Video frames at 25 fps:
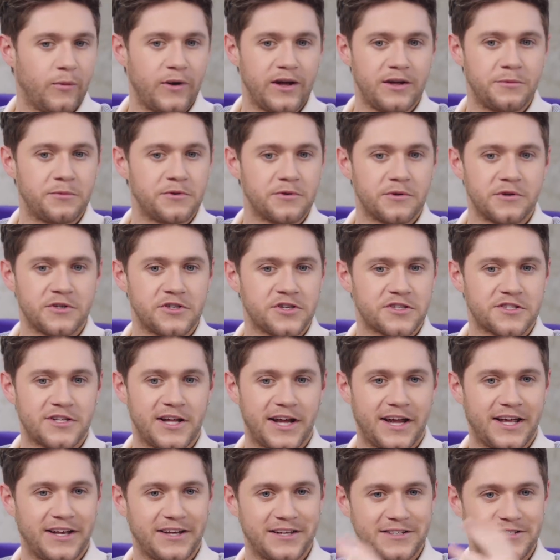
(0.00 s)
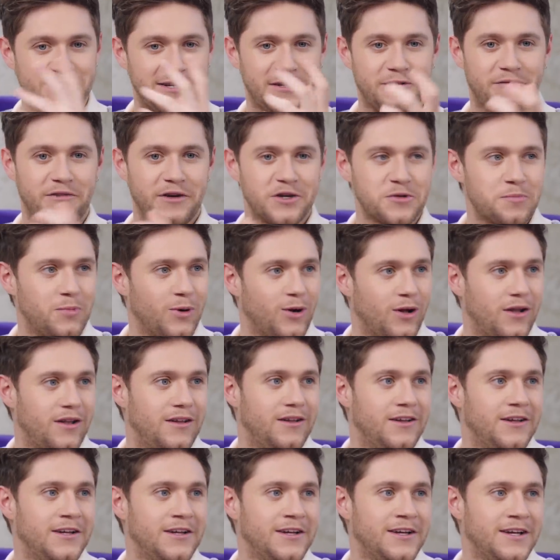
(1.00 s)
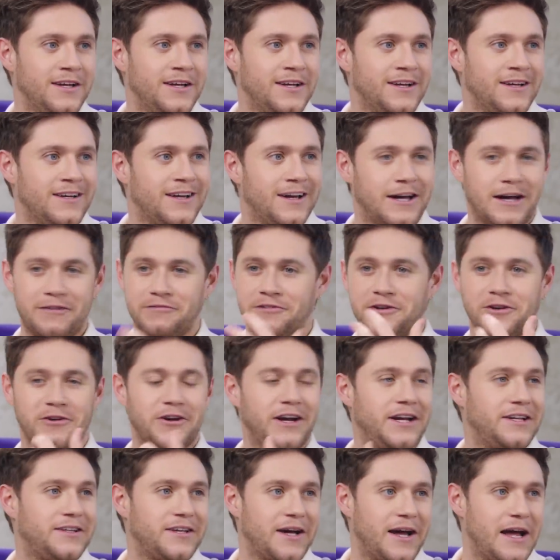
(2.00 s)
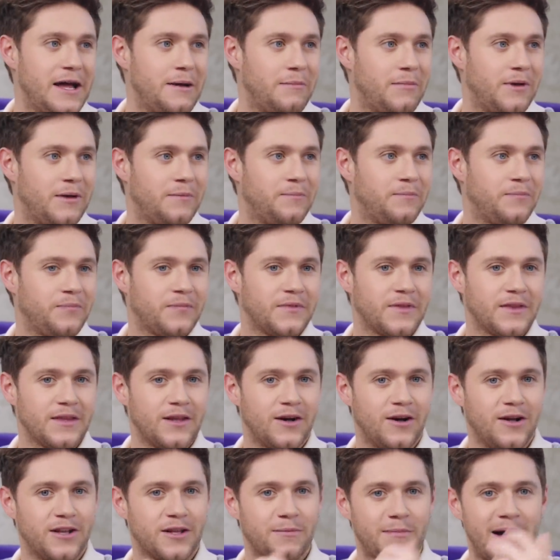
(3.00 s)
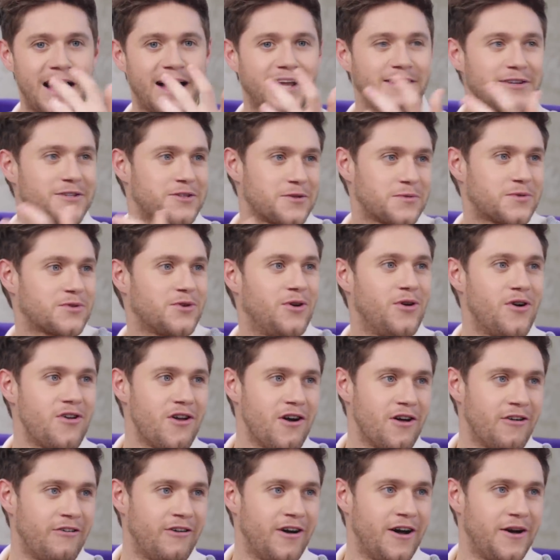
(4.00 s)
We were just like in this little fishbowl, yeah, having a great time, and all the madness was going on mm.